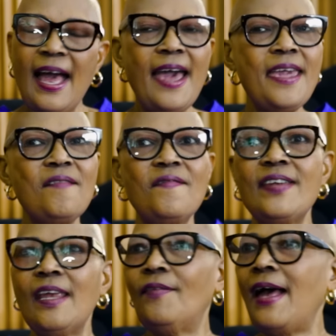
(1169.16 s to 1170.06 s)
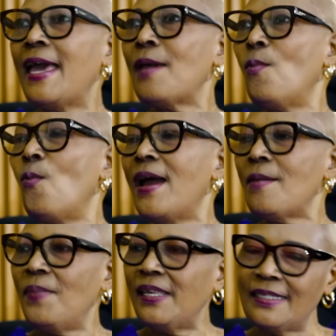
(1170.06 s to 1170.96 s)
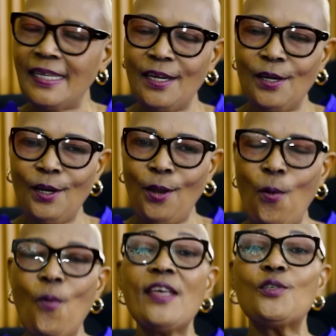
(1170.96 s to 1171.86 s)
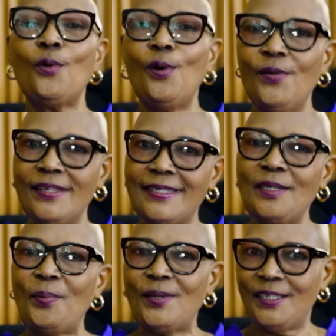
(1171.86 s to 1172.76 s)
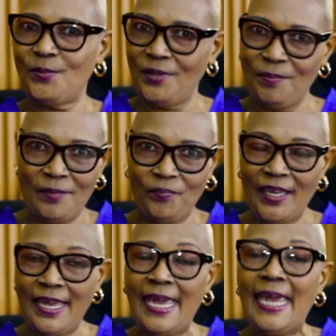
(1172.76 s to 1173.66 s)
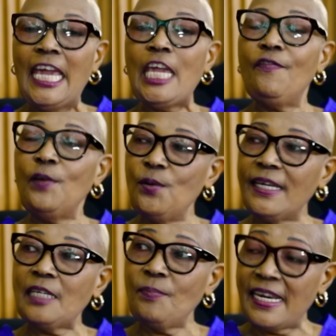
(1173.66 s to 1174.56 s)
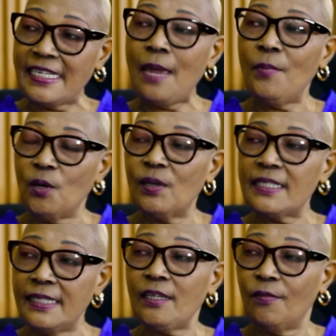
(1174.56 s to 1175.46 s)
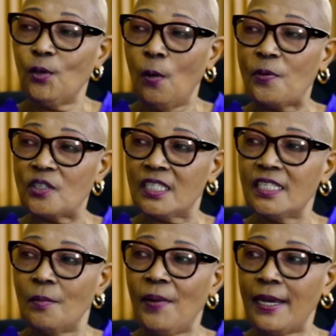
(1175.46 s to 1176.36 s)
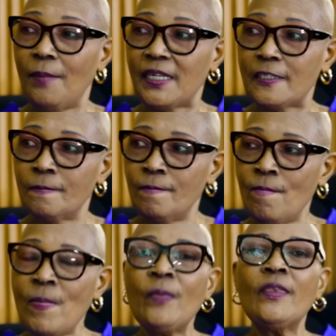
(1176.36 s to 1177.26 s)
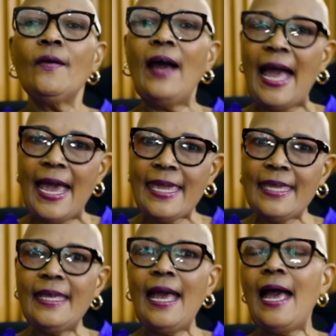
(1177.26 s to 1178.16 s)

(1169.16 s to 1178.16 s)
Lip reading: I am one person who has always supported women. If we look at my time when I was leader of the opposition in Parliament, I